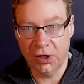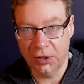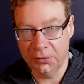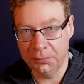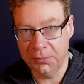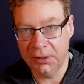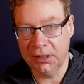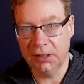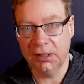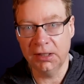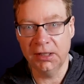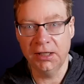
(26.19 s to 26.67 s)

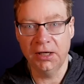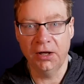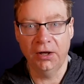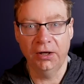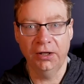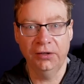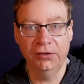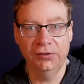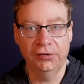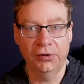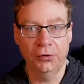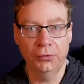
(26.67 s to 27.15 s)
admittedly
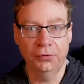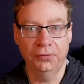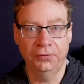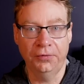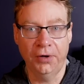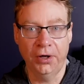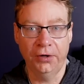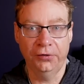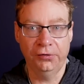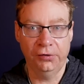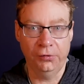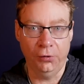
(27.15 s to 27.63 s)
I sold
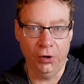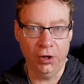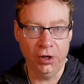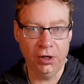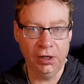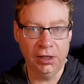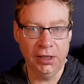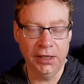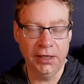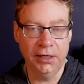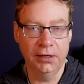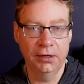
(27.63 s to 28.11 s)
far too
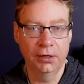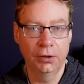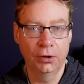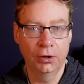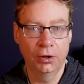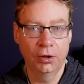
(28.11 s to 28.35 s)
early.